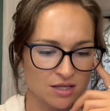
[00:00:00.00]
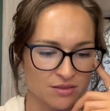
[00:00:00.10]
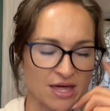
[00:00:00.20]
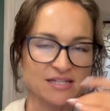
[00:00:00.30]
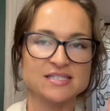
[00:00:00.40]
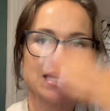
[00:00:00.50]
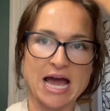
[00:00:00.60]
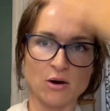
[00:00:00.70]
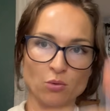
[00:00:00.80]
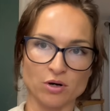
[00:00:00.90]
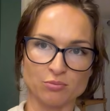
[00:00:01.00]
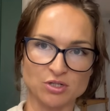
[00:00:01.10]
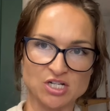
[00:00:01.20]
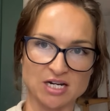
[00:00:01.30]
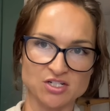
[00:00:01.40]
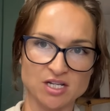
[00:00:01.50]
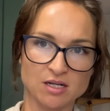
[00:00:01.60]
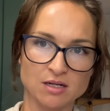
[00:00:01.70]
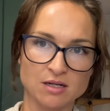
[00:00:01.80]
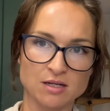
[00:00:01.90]
that's the outward
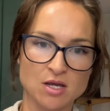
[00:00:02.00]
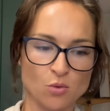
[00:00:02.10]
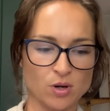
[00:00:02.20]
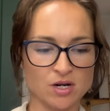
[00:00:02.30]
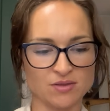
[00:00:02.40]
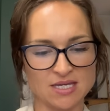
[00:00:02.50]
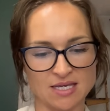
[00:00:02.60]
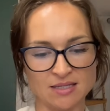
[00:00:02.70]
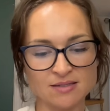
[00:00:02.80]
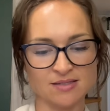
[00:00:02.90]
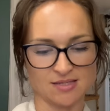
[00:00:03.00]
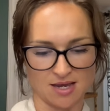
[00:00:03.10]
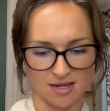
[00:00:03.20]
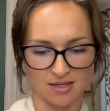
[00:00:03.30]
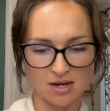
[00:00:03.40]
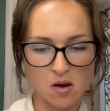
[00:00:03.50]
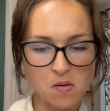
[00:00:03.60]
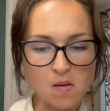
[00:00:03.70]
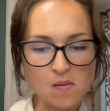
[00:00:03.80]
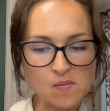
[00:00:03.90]
projection when on the inside
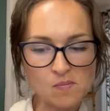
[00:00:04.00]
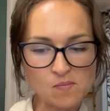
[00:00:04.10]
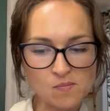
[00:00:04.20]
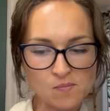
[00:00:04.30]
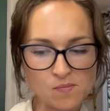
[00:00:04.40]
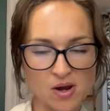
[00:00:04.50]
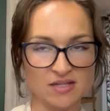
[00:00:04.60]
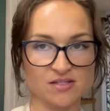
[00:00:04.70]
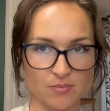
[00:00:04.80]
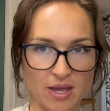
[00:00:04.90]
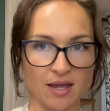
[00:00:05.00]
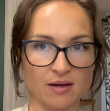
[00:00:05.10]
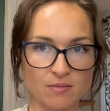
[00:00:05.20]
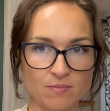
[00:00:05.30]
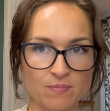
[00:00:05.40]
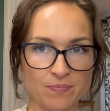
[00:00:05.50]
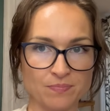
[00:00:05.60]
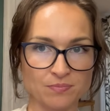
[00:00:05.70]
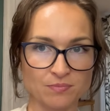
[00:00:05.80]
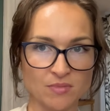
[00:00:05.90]
is the pain,
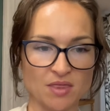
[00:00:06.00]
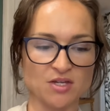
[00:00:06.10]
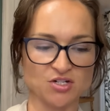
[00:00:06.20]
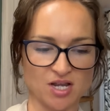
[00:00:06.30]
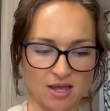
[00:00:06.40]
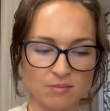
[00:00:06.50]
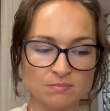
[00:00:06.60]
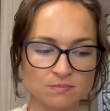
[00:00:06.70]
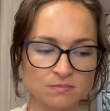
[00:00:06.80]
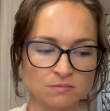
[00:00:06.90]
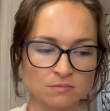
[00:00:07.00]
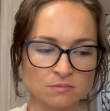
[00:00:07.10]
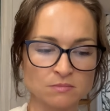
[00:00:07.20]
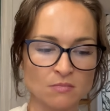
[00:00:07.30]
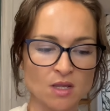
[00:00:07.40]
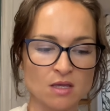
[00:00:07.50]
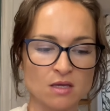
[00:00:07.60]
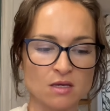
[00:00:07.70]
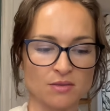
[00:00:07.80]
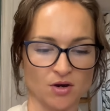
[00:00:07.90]
the shame,
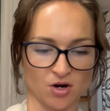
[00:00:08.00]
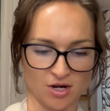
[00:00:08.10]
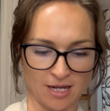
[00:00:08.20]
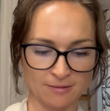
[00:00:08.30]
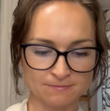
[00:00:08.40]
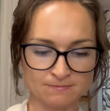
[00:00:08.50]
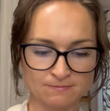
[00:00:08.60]
the hurting.